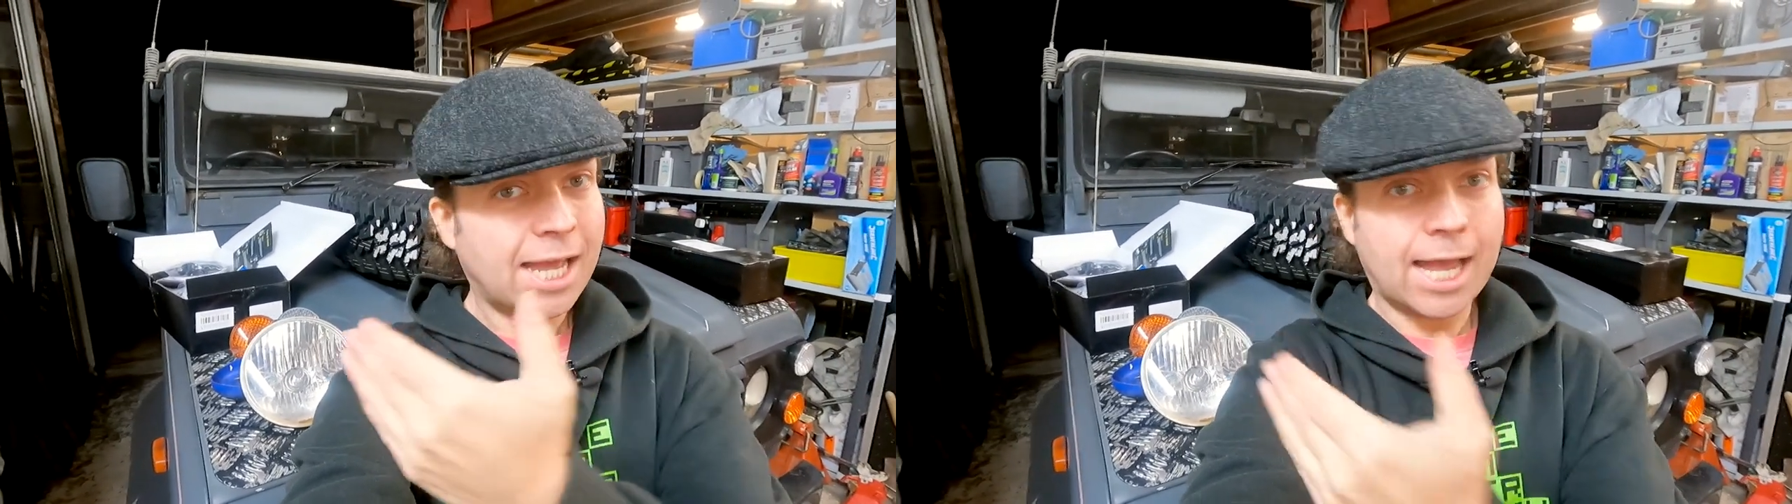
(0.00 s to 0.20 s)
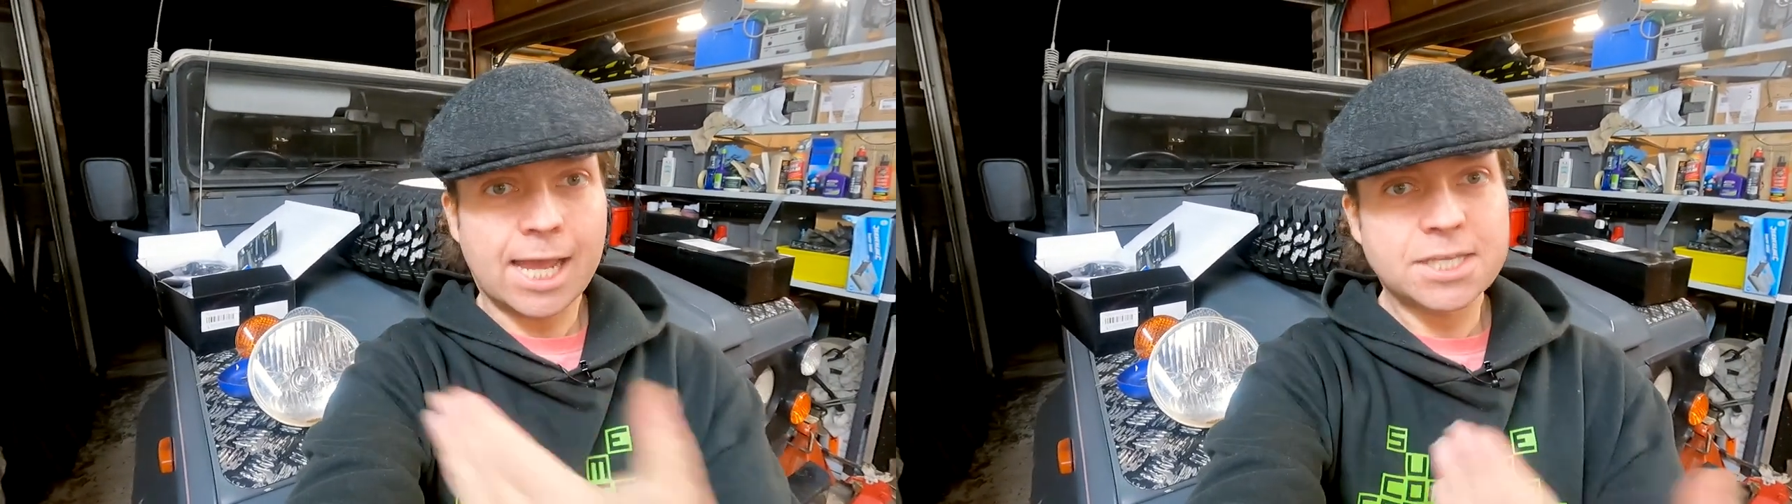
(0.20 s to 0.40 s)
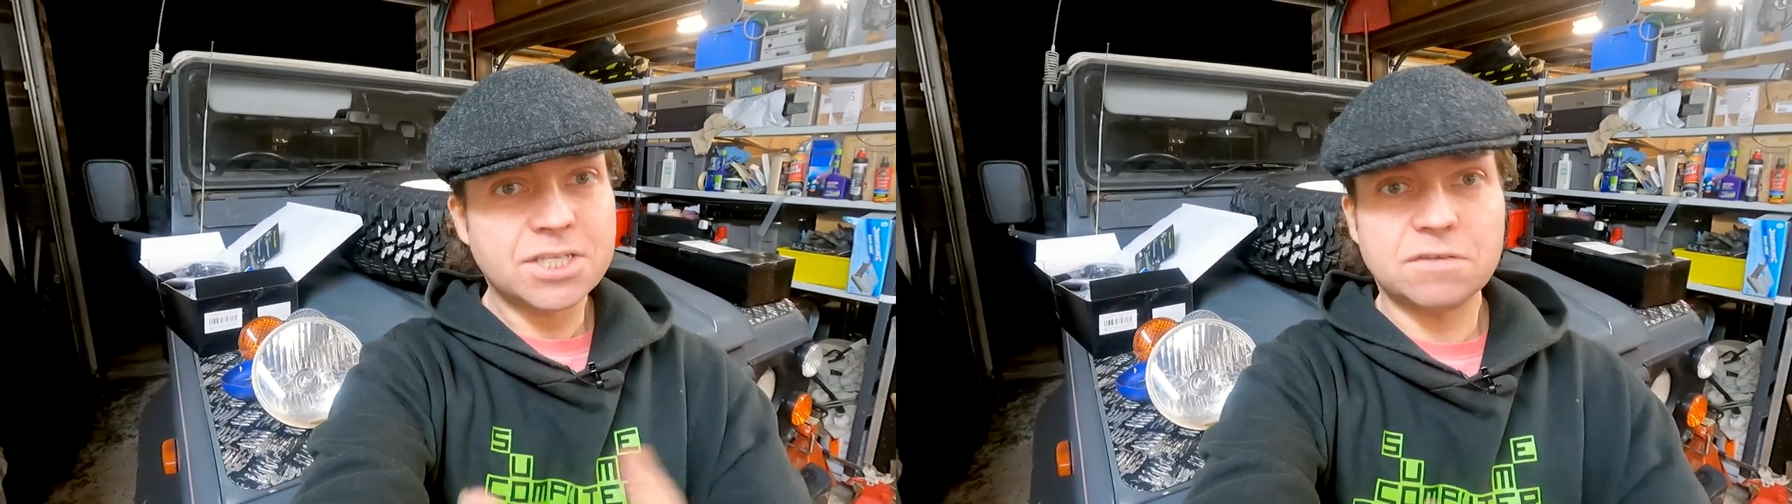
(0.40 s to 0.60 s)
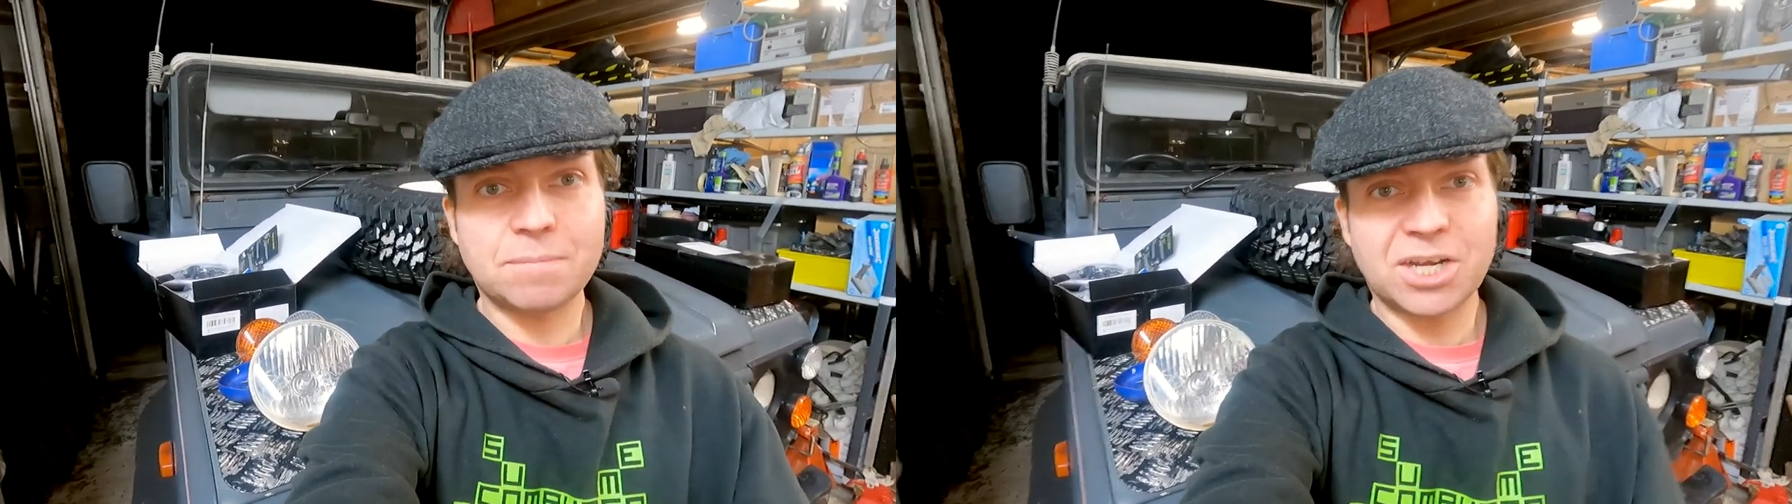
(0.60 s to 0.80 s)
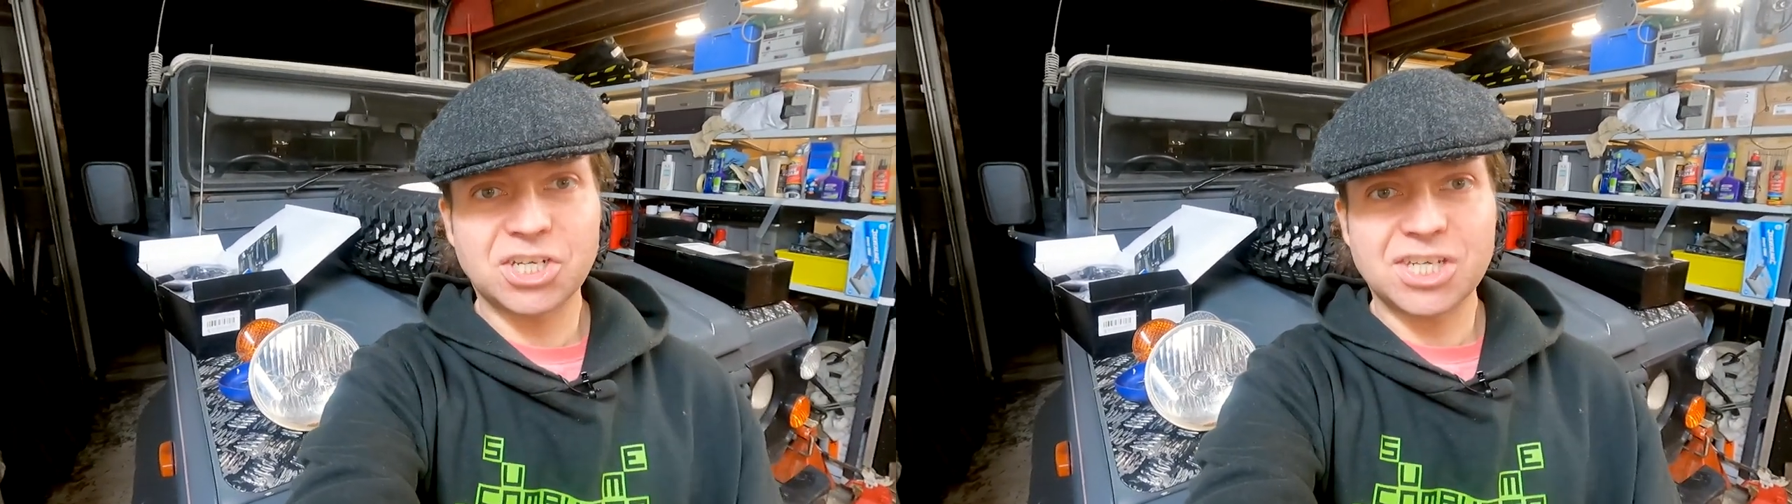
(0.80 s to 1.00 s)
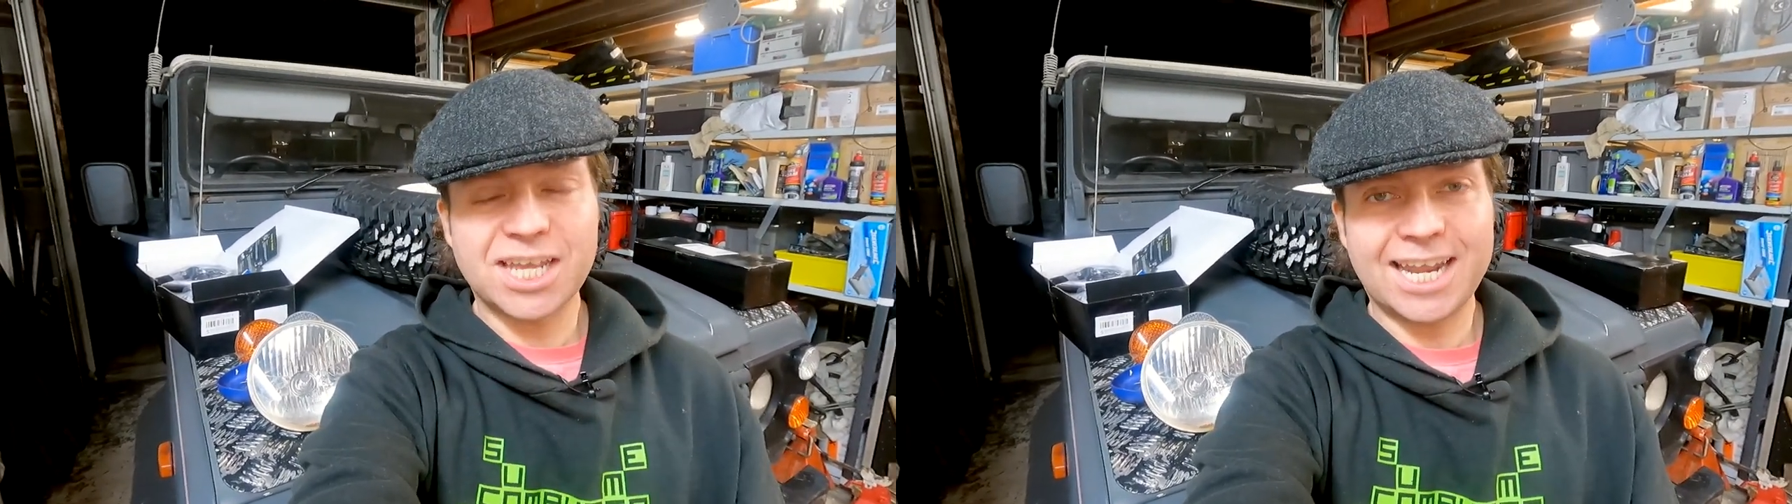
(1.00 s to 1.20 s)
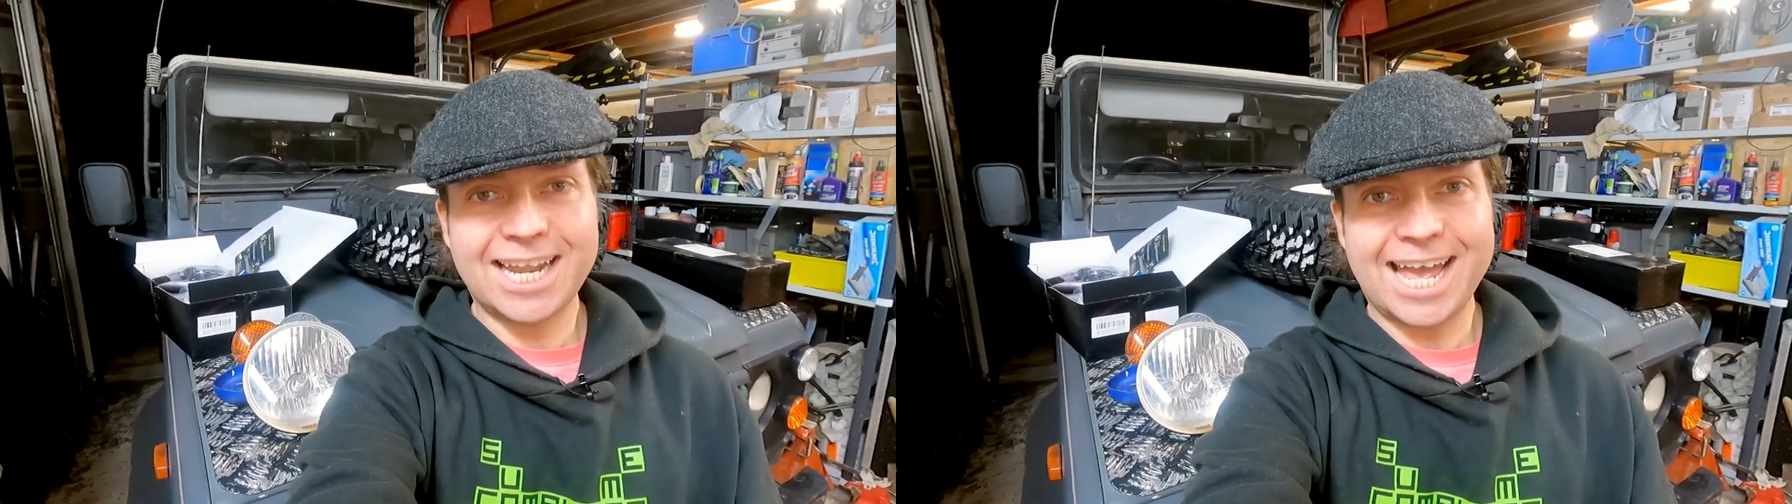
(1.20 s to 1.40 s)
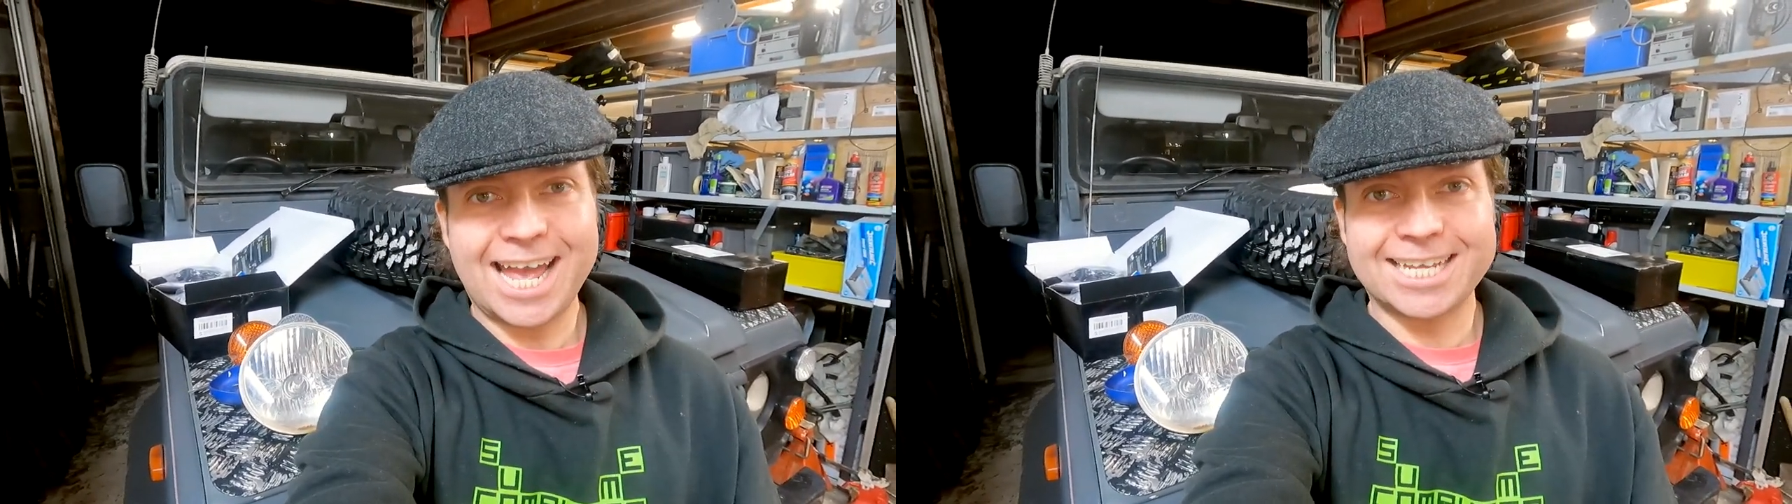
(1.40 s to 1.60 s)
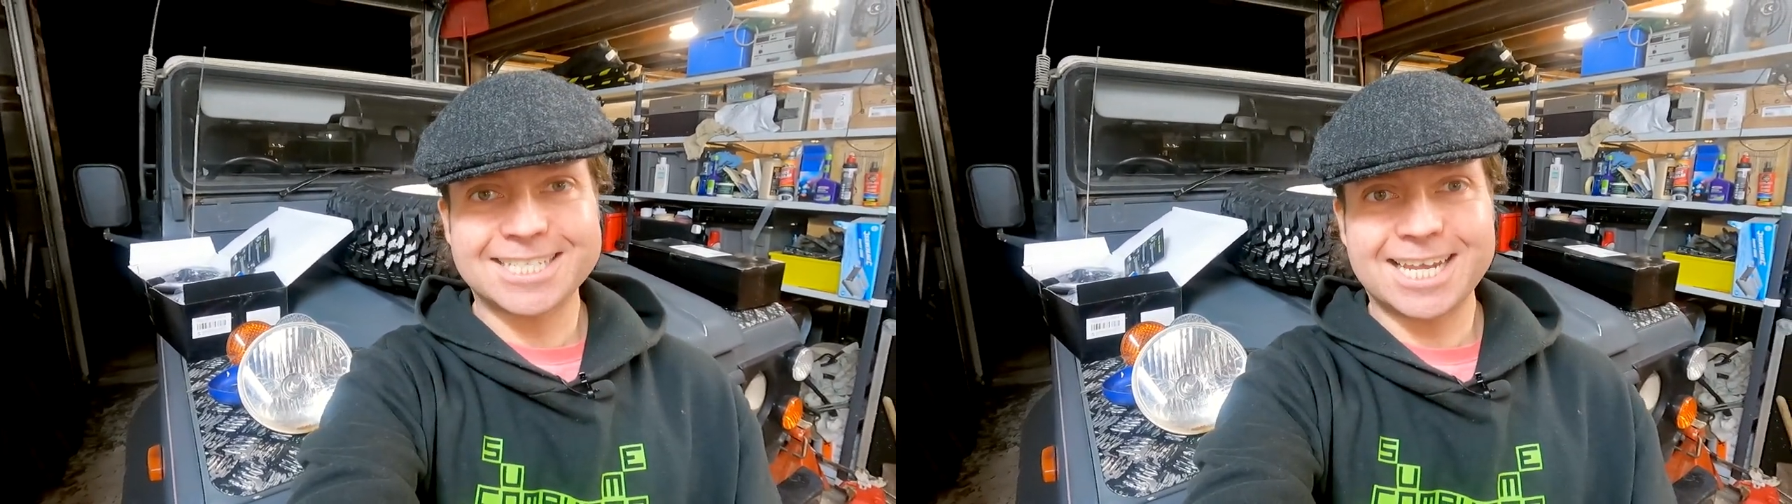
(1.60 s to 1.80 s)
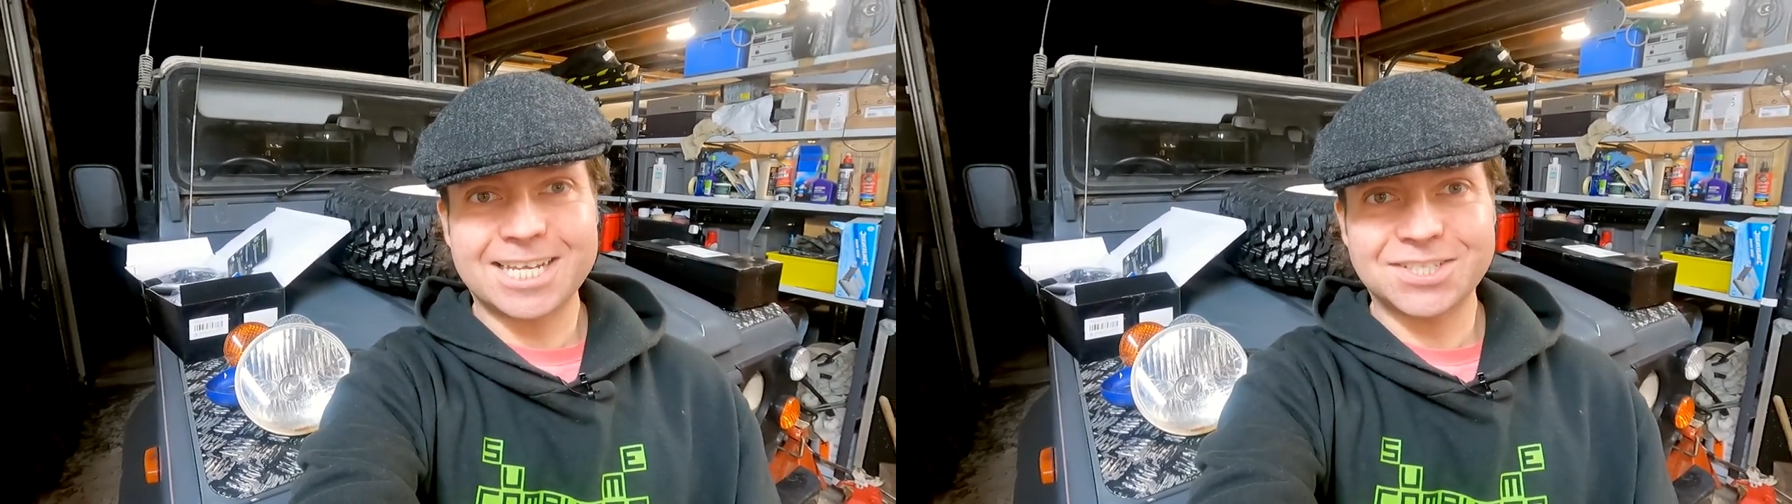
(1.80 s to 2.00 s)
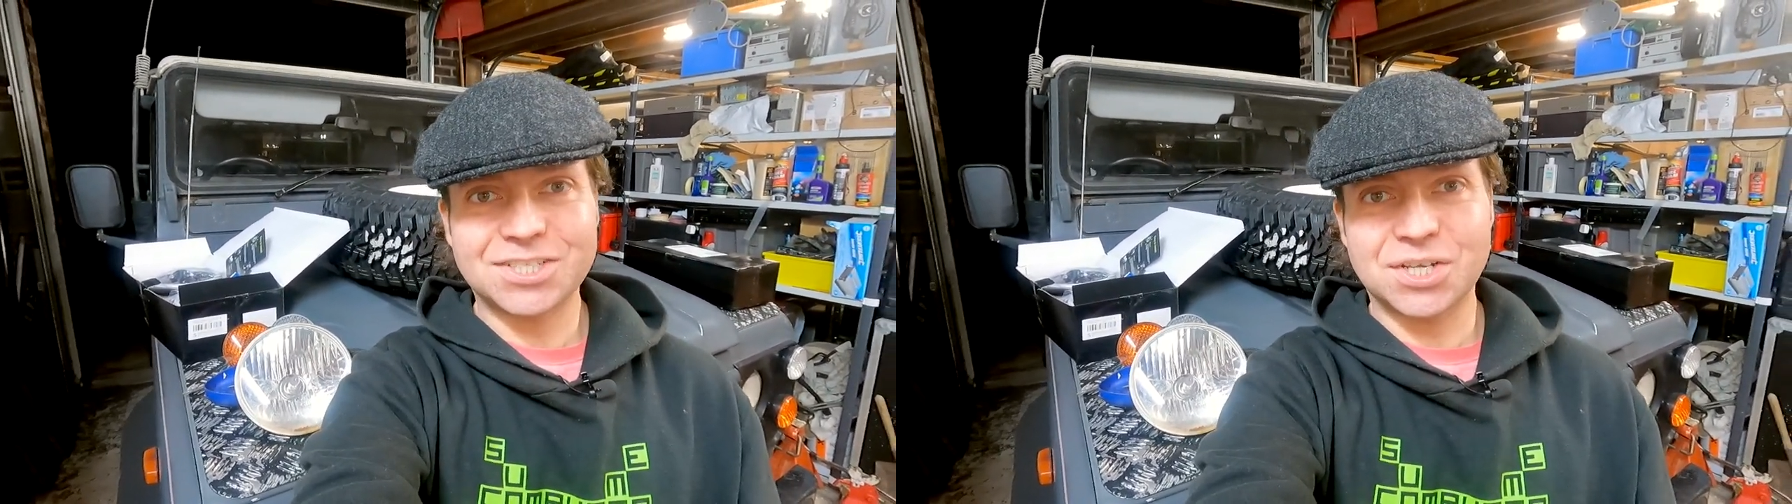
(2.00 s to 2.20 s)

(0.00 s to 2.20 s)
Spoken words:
and you've managed to gain access